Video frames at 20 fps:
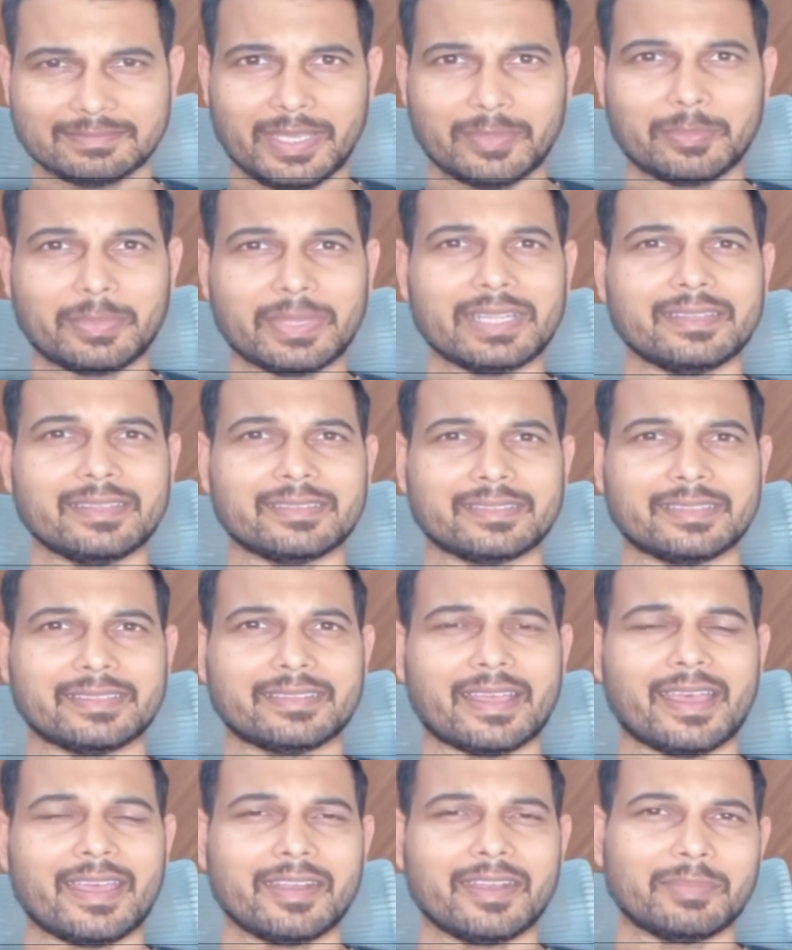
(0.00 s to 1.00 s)
and build this
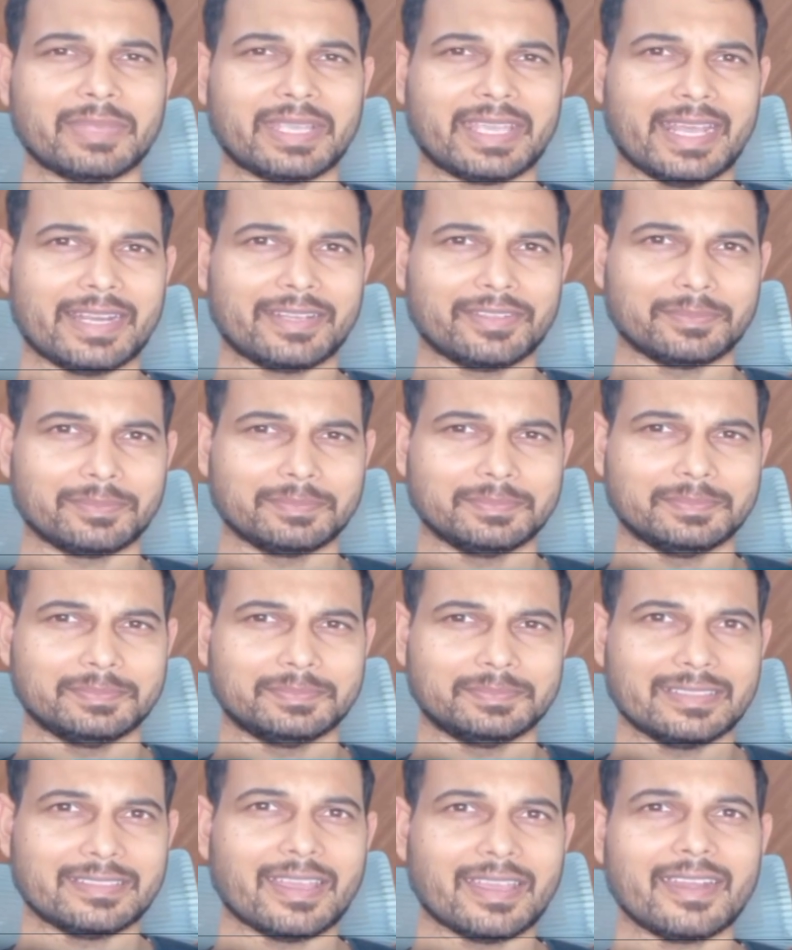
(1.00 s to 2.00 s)
entire mechanism
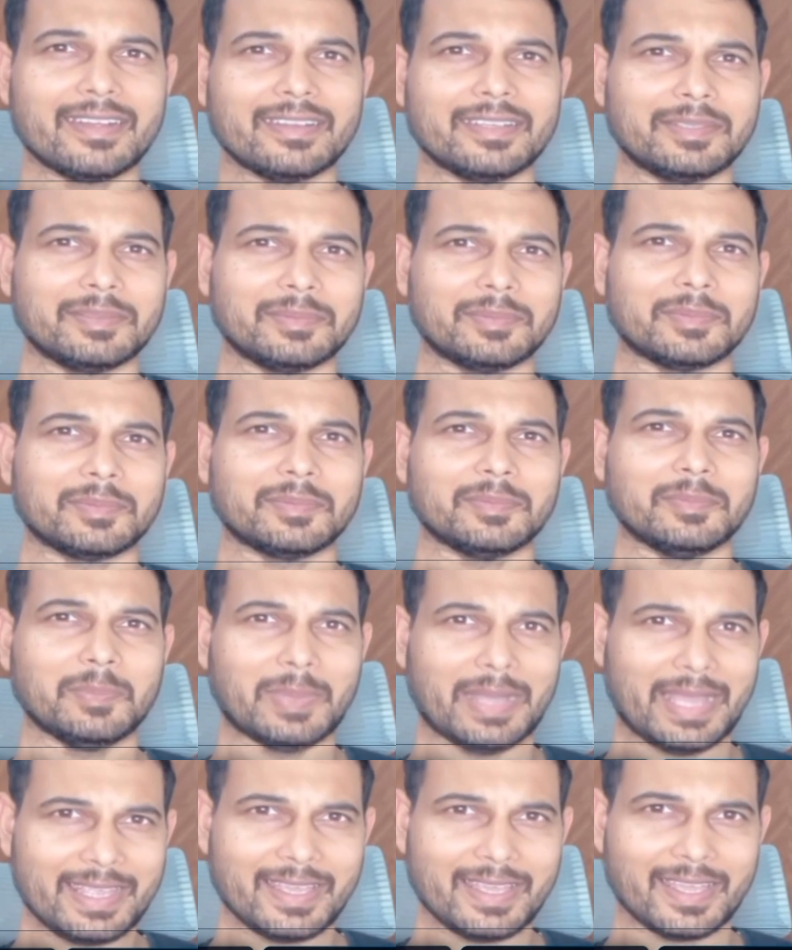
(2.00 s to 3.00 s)
entirely
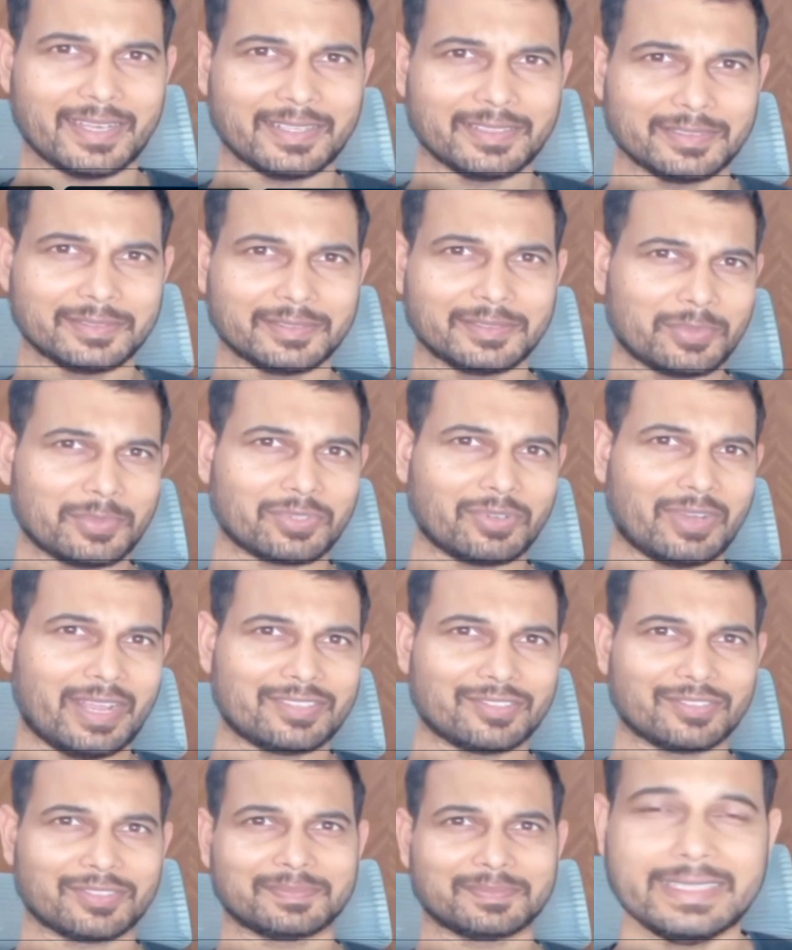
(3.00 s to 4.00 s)
by hand from
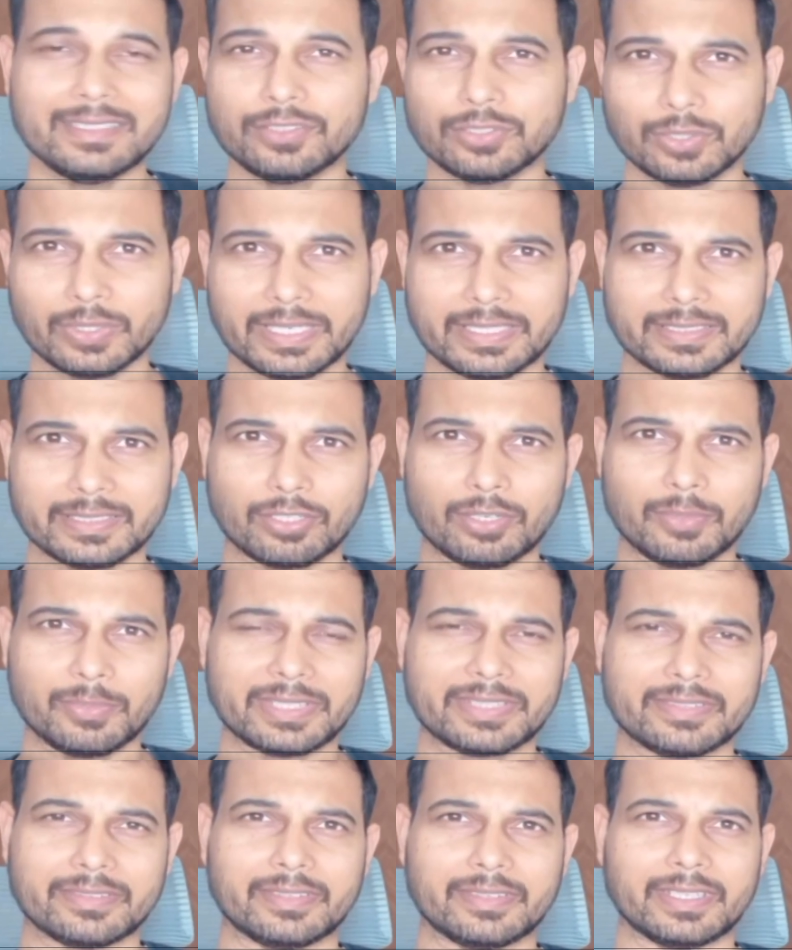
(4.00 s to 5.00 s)
scratch. Let us look at the
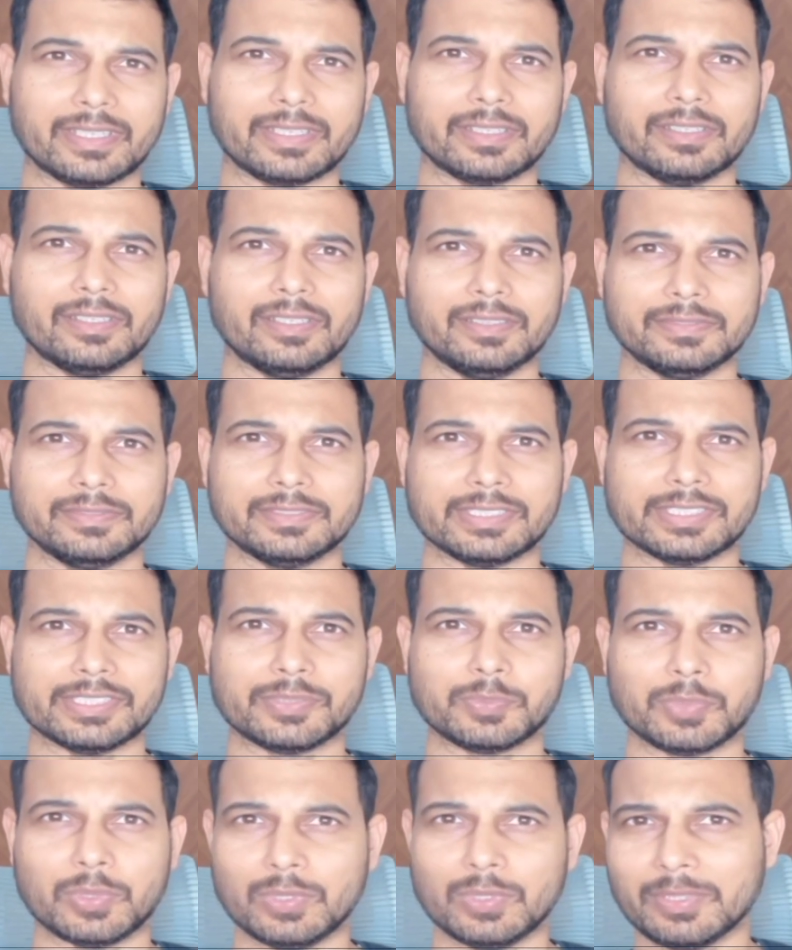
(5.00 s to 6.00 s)
complexity of the
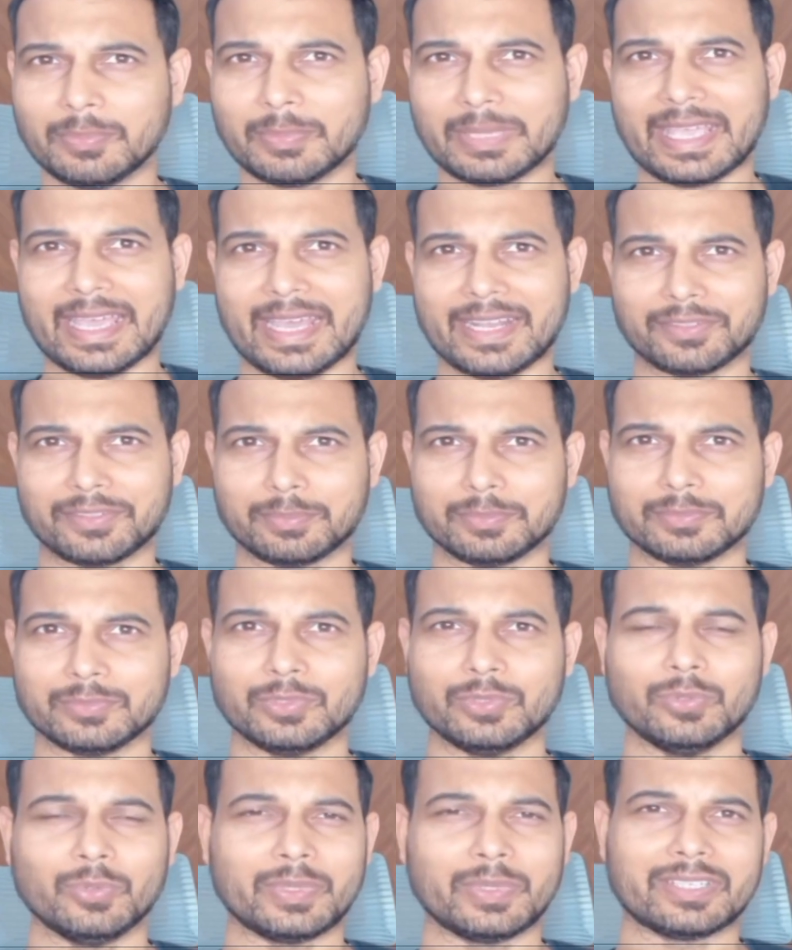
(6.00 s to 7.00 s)
spooler mechanism
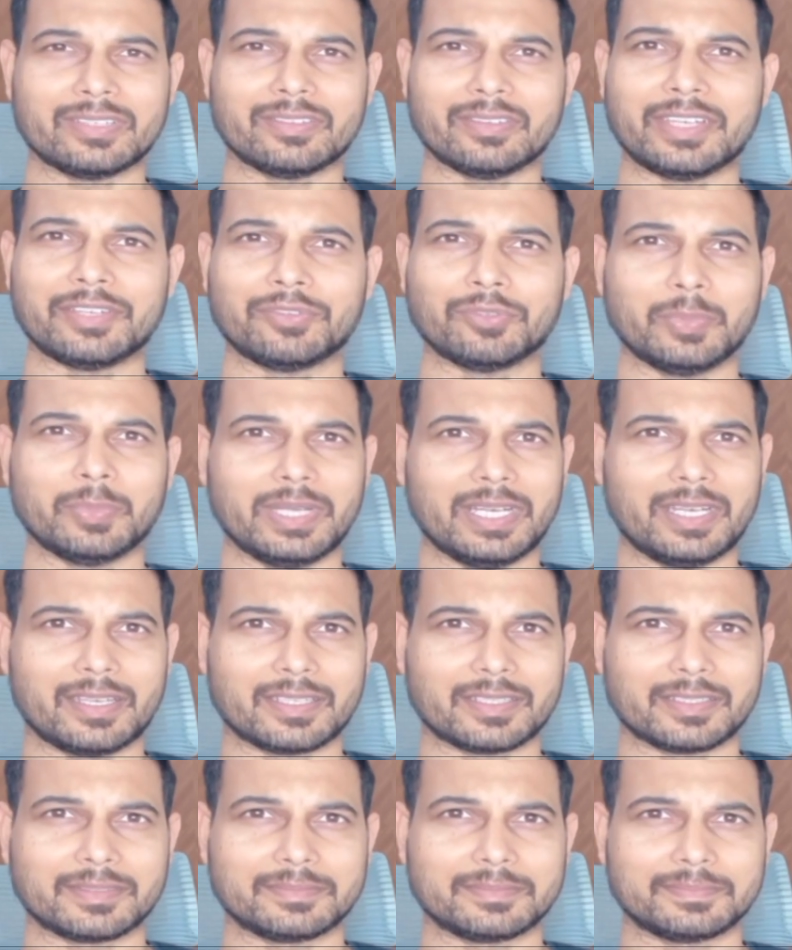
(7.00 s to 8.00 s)
we are trying to build.
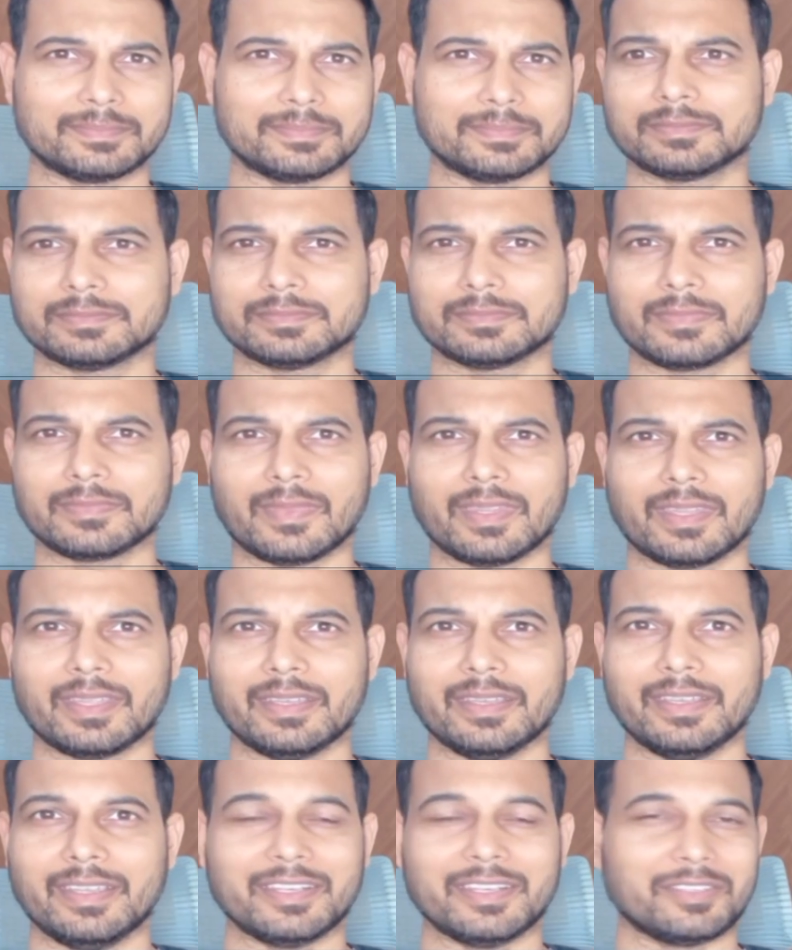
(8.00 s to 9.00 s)

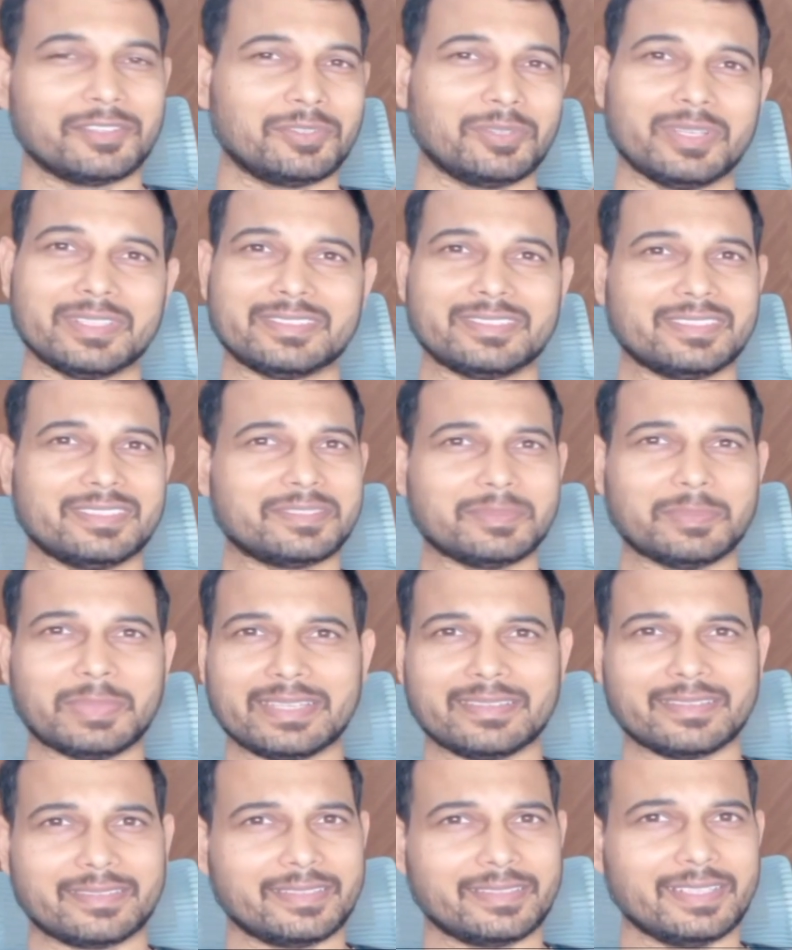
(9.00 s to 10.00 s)
It is not just the
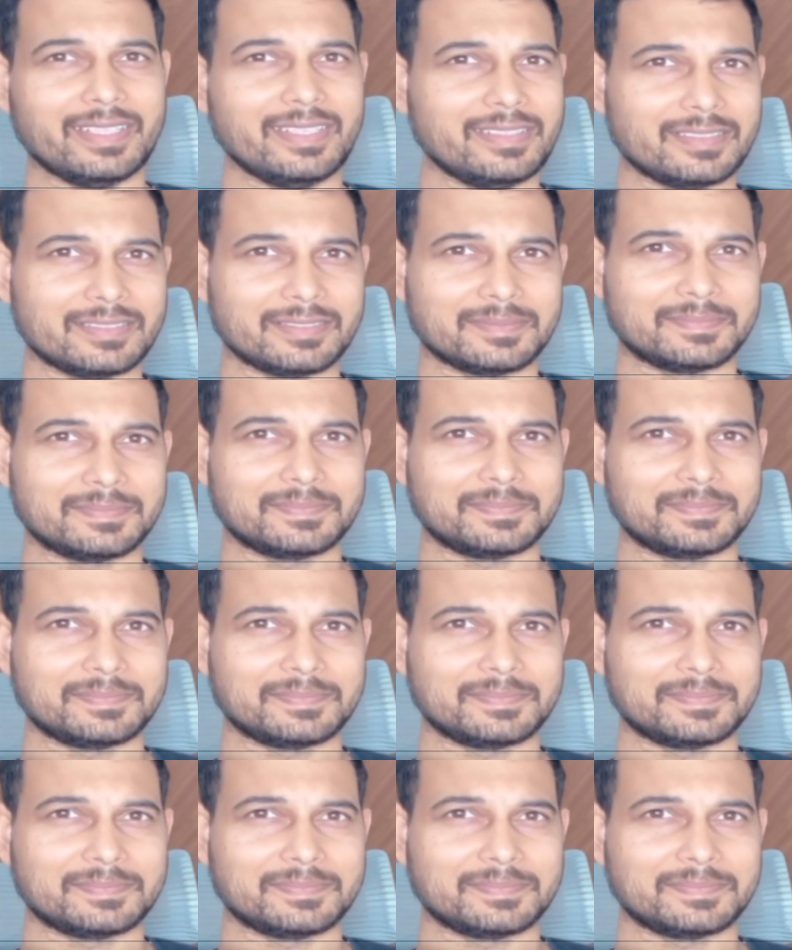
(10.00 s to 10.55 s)
basic cylinder.